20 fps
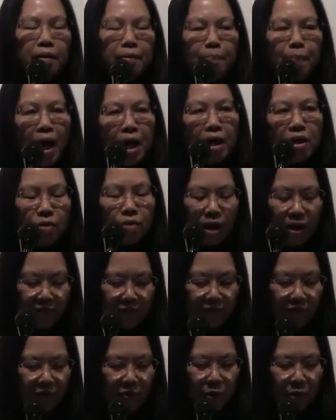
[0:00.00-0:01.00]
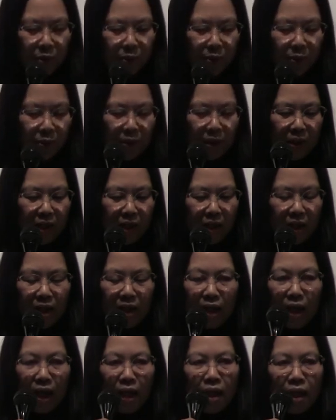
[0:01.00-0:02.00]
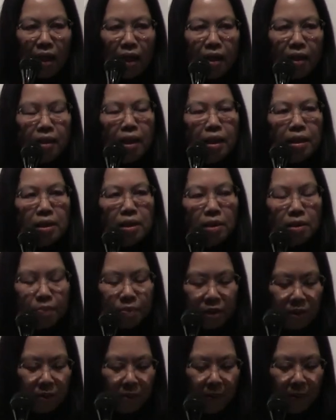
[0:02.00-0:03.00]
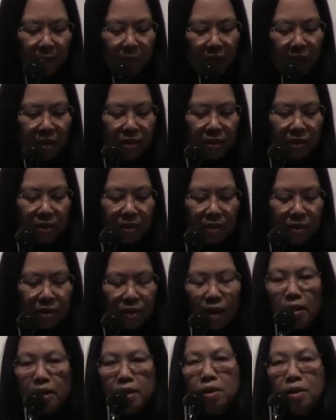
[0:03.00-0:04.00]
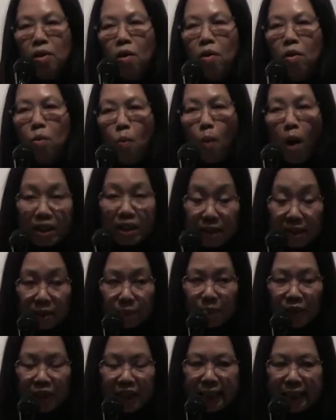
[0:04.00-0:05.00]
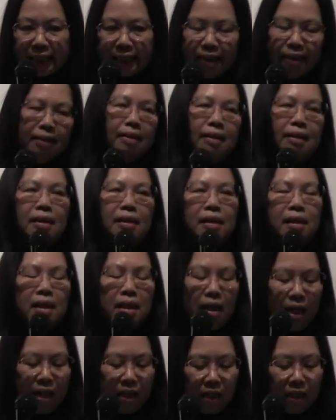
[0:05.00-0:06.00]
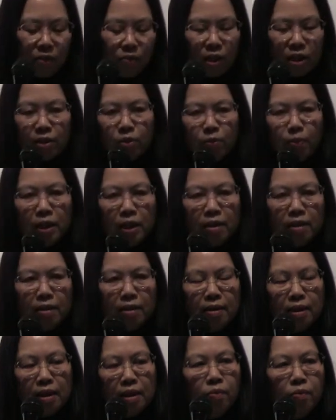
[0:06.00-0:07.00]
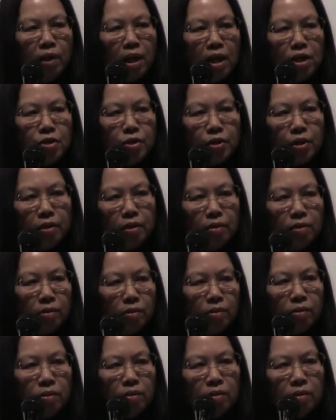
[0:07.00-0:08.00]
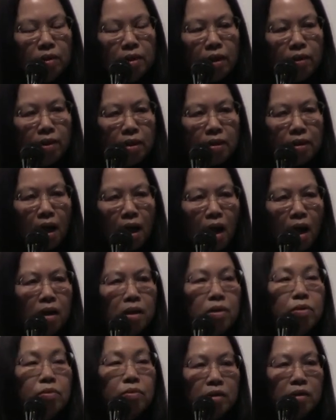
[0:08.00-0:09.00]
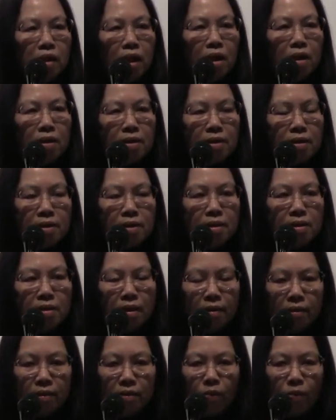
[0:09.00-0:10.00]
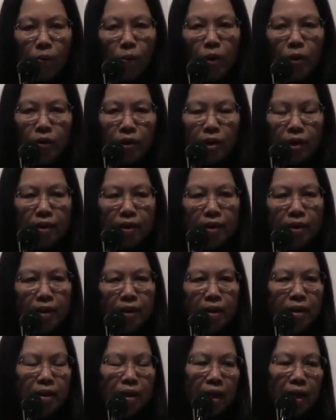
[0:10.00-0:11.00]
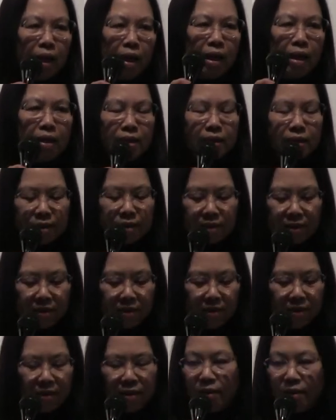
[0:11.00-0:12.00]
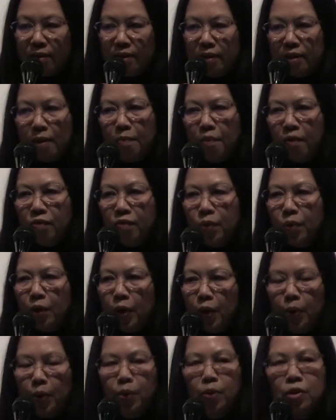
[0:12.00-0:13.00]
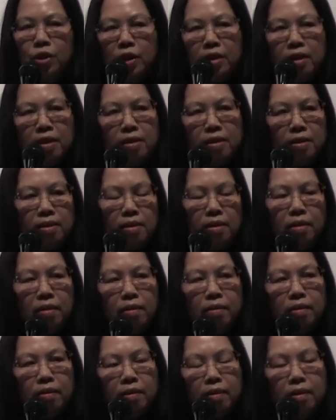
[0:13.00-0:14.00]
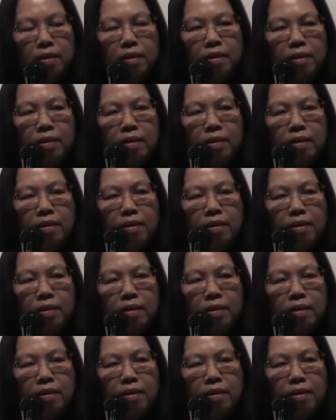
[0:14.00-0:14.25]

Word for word: a paragraph for you. And it's a piece that is called White Spring. And it was written in relation to Theresa Hak Kyung Cha's uh, work. As some of you know, she's a